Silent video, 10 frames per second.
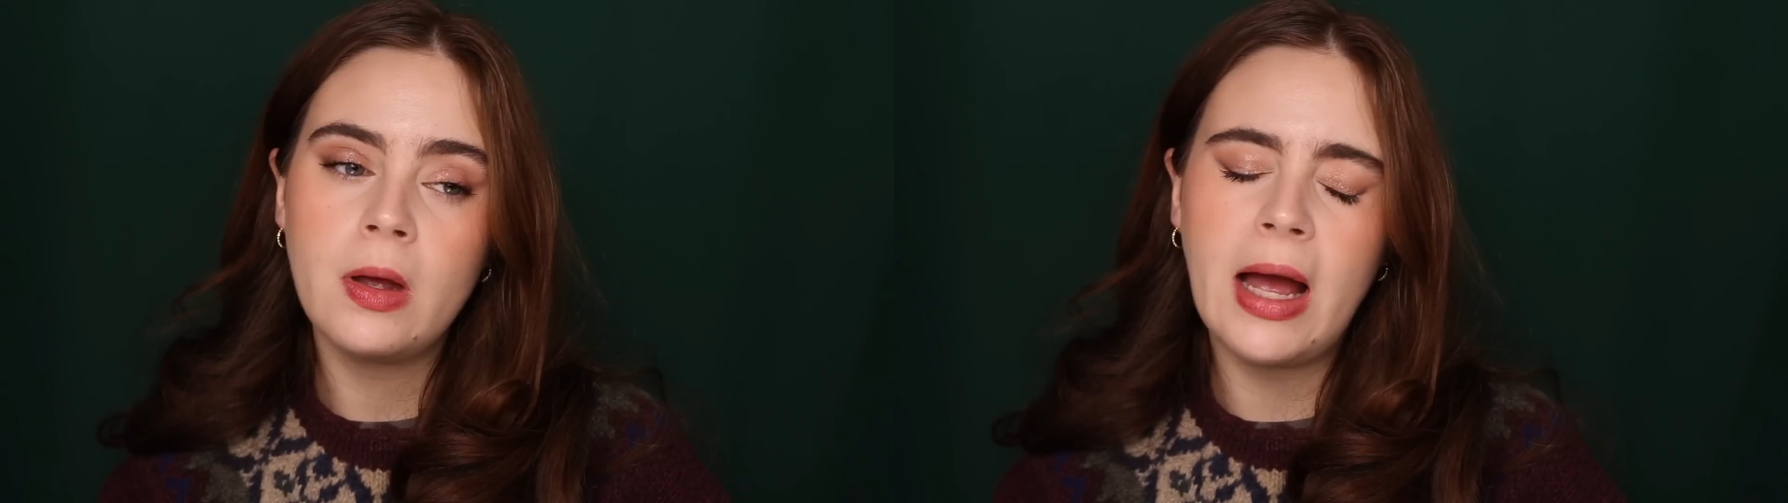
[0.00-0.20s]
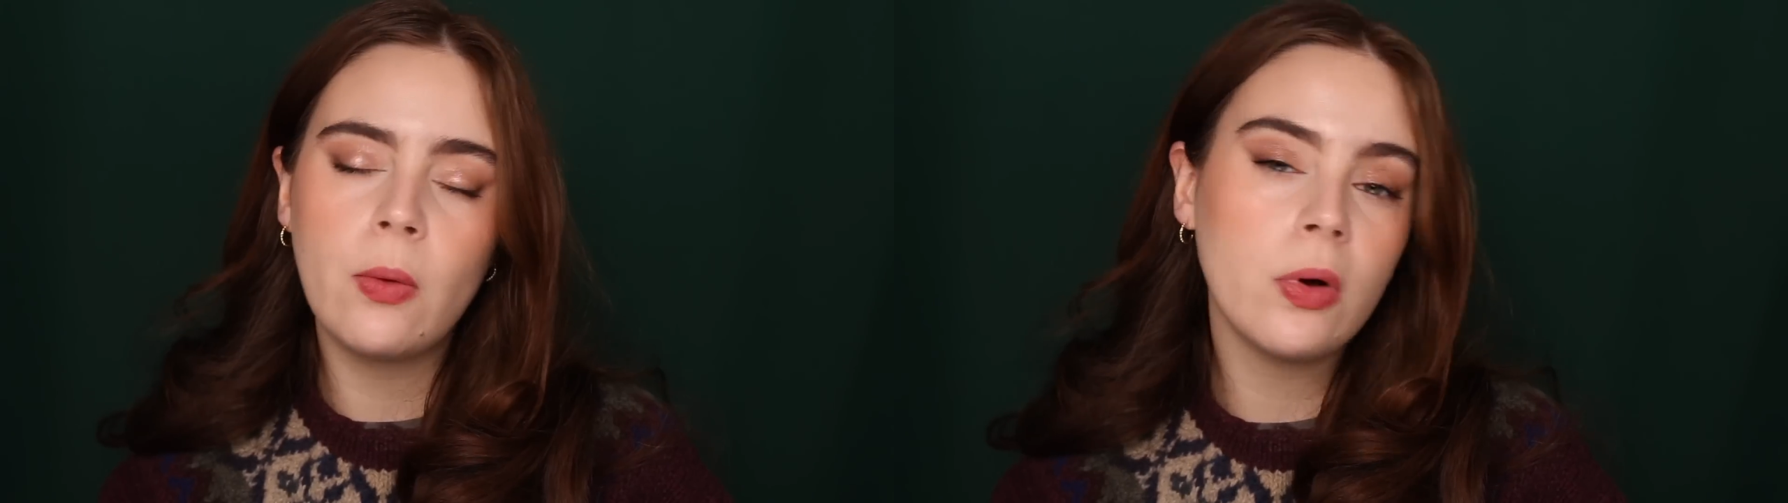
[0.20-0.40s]

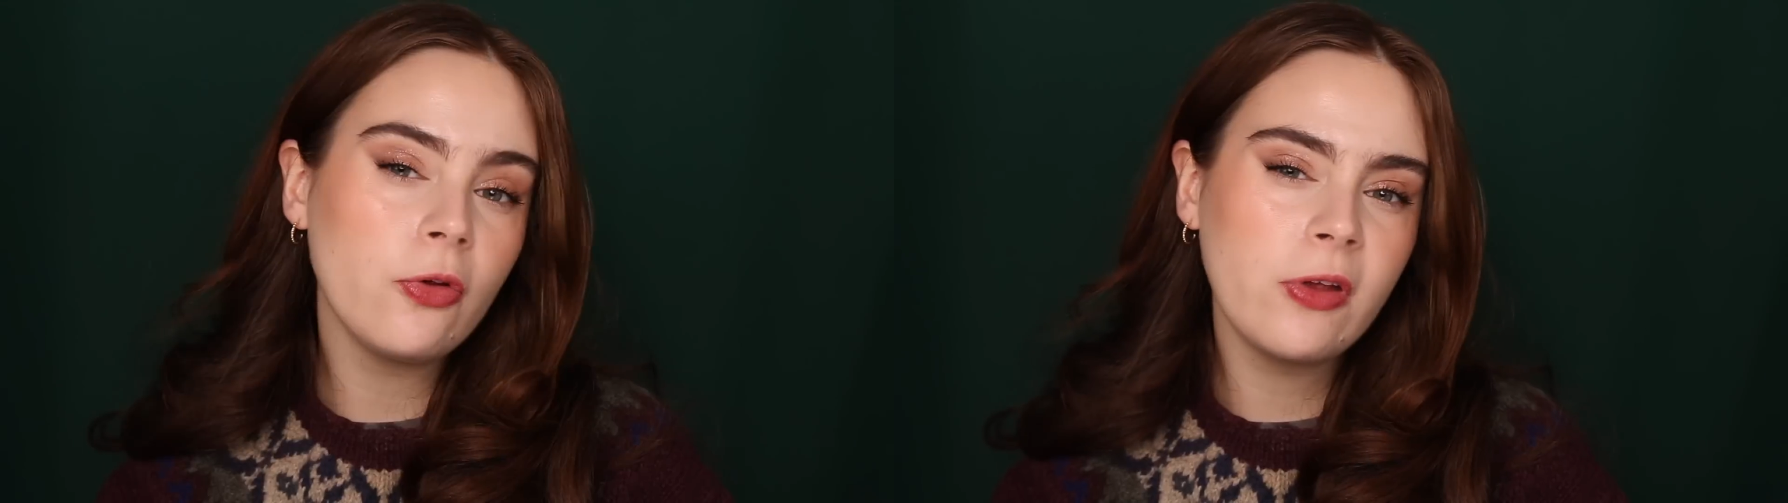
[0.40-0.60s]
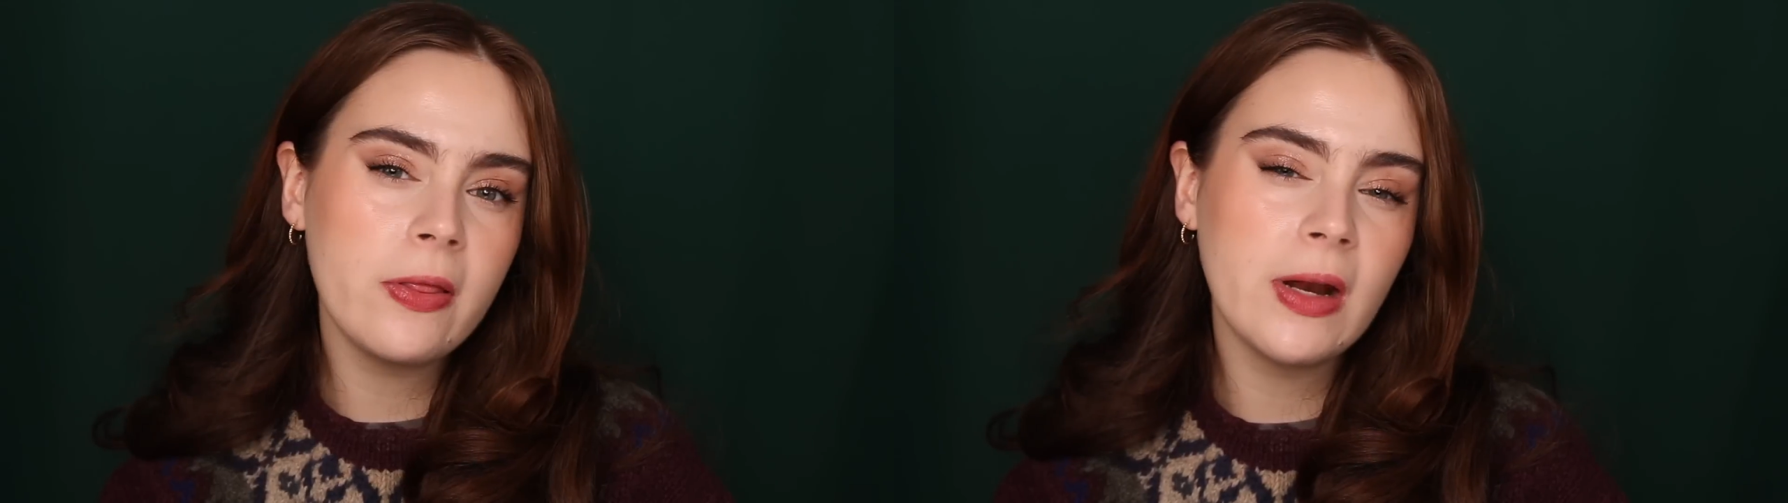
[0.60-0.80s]
I will
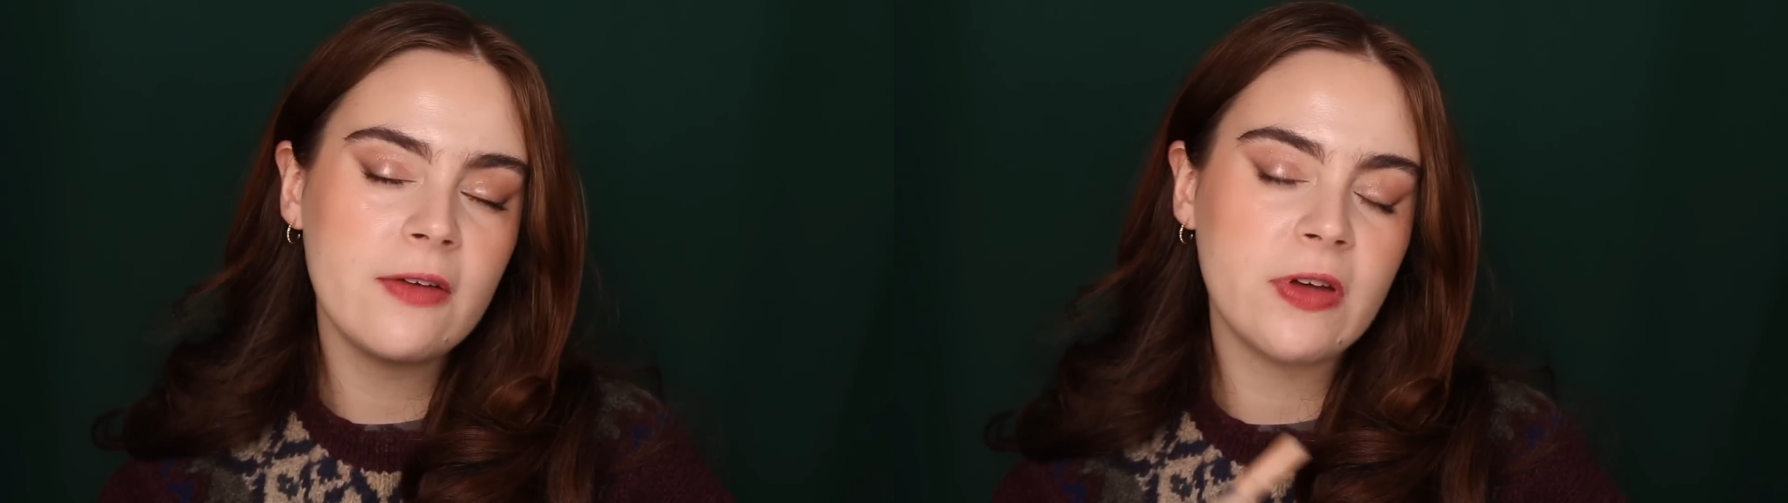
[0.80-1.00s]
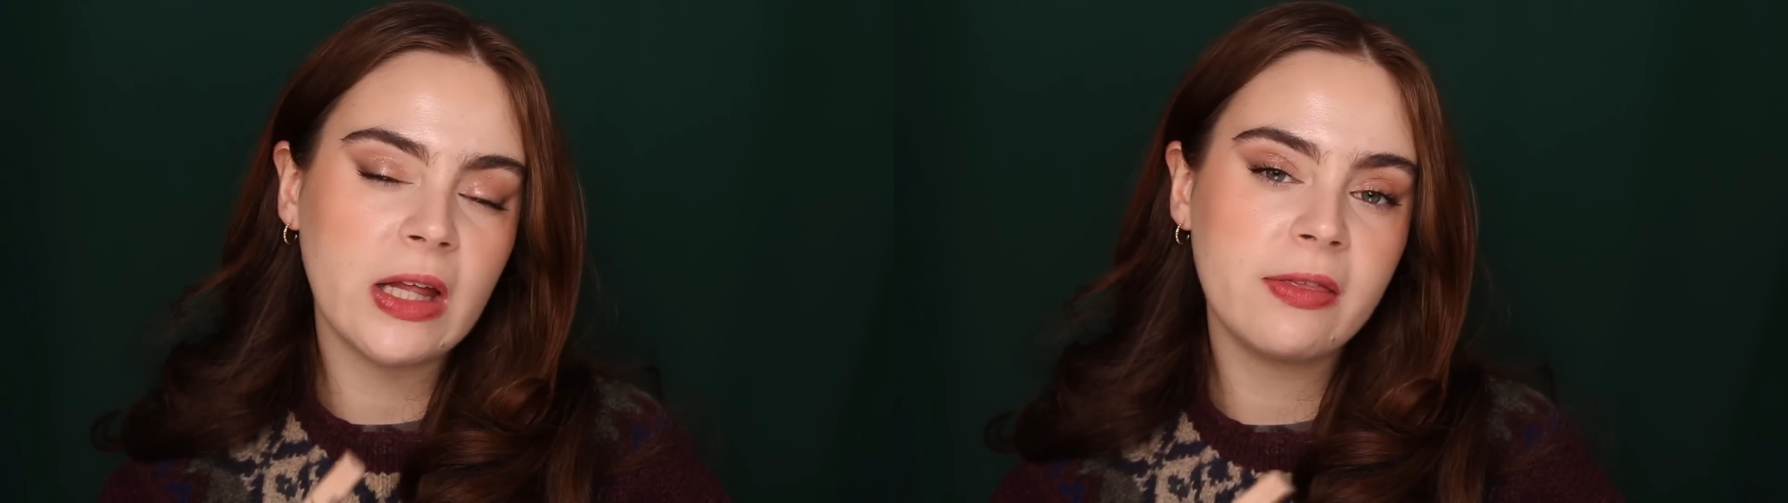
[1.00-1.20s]
say that
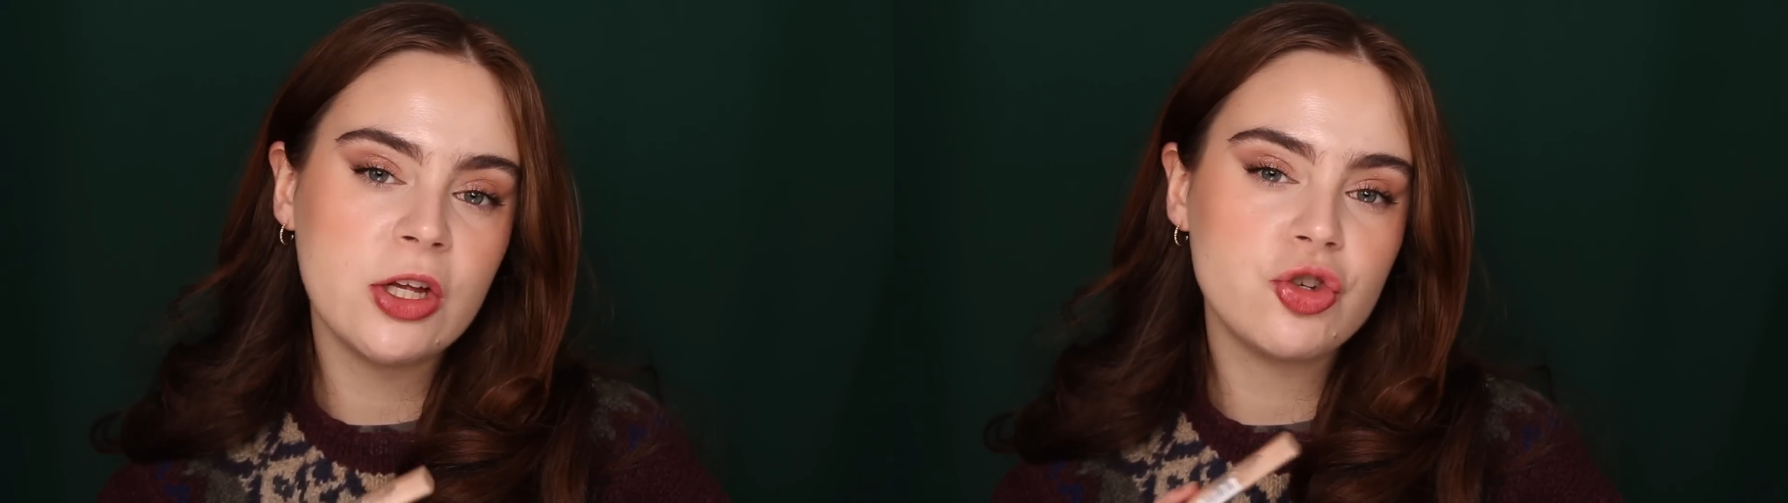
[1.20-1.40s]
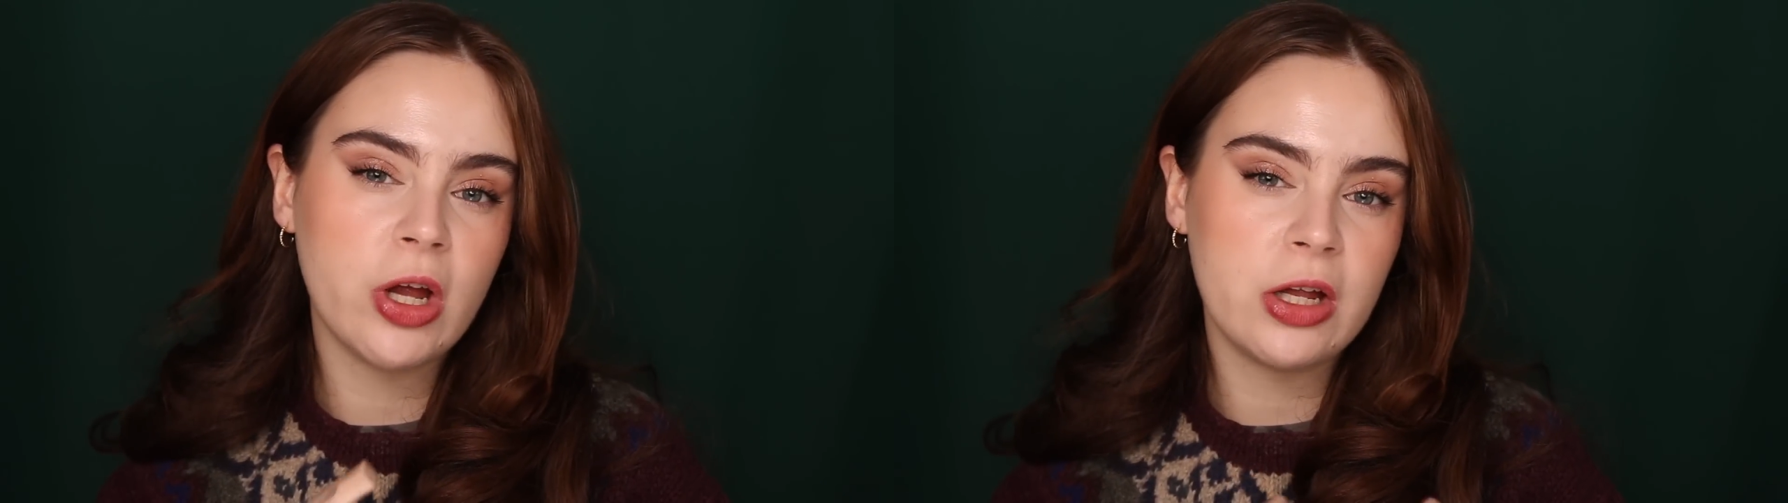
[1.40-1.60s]
I feel like
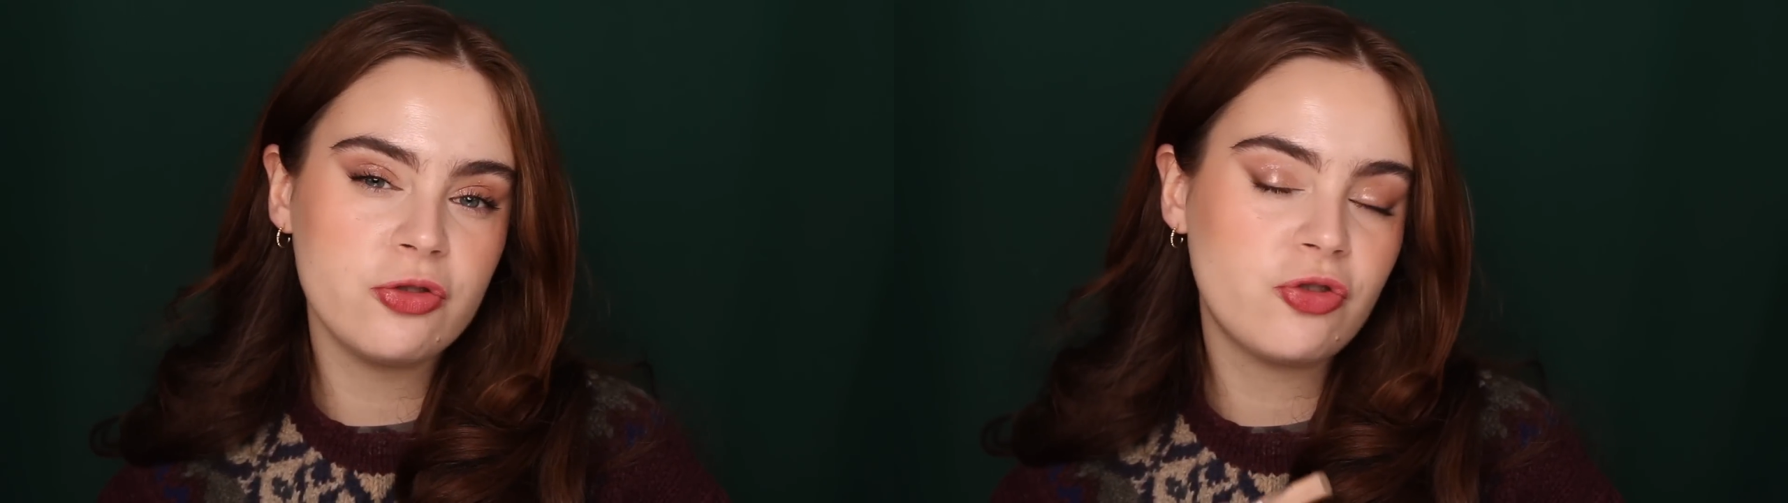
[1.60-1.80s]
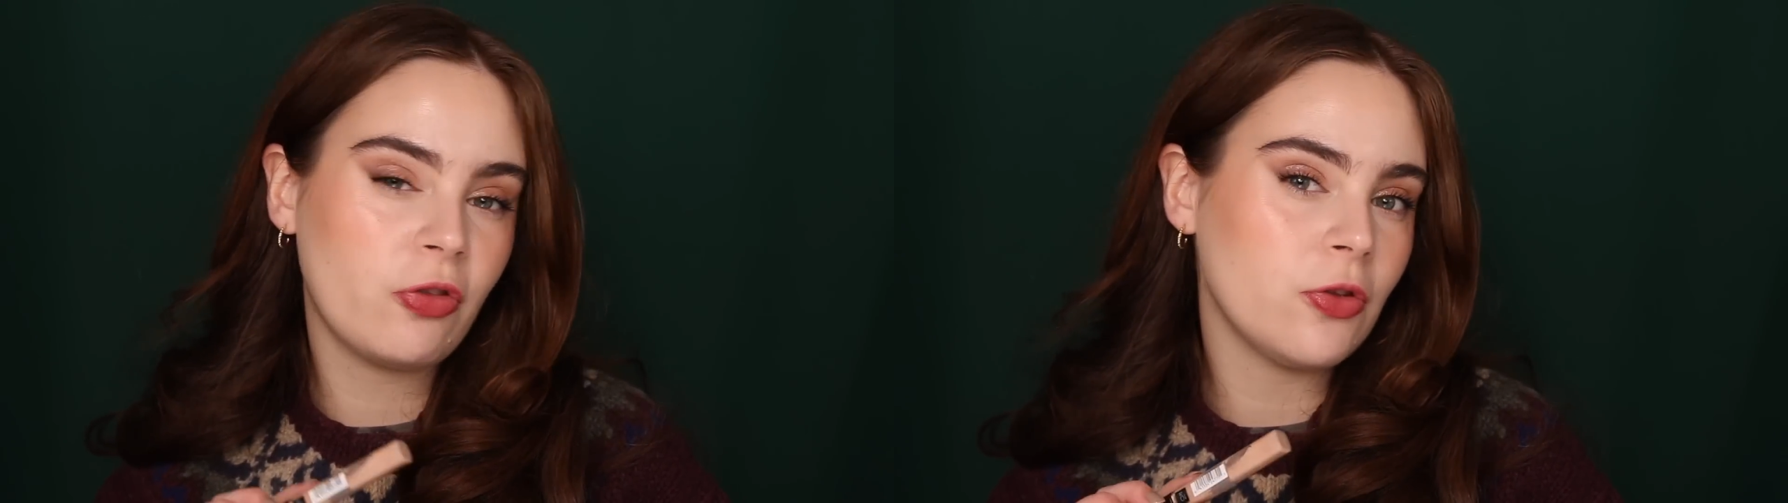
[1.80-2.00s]
they changed